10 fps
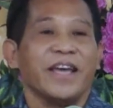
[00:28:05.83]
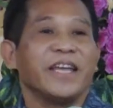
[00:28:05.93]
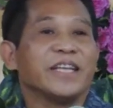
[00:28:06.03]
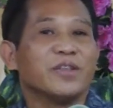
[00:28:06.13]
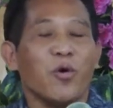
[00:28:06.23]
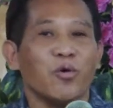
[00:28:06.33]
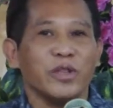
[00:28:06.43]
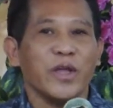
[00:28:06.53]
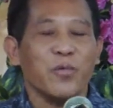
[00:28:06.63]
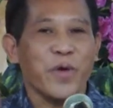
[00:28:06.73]
It is
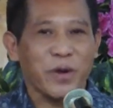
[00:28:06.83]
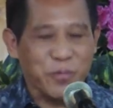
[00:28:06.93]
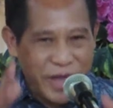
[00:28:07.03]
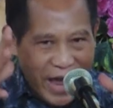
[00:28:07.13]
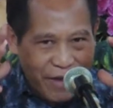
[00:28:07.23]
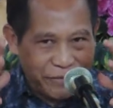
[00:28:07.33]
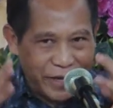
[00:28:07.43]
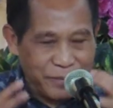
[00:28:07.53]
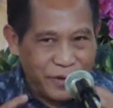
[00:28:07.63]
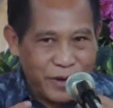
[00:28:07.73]
only when we have
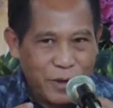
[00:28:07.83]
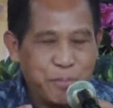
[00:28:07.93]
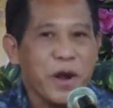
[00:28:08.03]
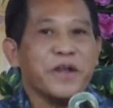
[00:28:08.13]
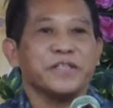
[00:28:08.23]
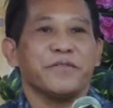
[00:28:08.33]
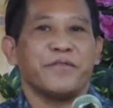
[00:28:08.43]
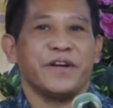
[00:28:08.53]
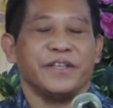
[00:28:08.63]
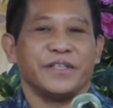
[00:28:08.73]
that
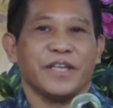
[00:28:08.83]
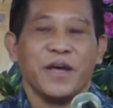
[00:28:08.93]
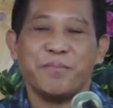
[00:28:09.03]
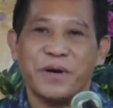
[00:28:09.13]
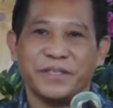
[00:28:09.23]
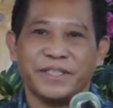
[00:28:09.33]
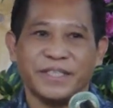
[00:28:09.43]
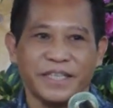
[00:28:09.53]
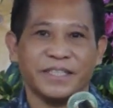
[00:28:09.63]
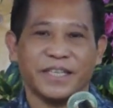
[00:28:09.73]
perseverance,
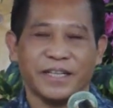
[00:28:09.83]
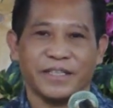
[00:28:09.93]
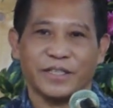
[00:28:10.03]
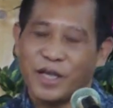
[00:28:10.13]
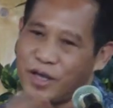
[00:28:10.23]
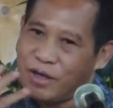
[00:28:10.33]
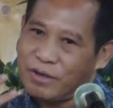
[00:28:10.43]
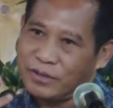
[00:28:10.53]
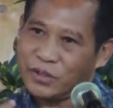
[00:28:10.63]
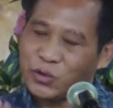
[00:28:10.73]
persistence,
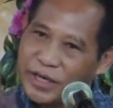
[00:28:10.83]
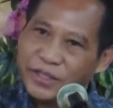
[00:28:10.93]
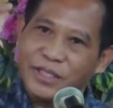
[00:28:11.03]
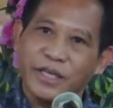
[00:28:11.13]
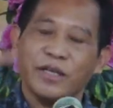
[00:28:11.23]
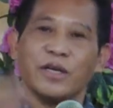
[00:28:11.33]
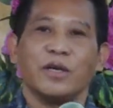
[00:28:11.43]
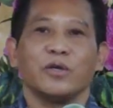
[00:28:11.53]
stressing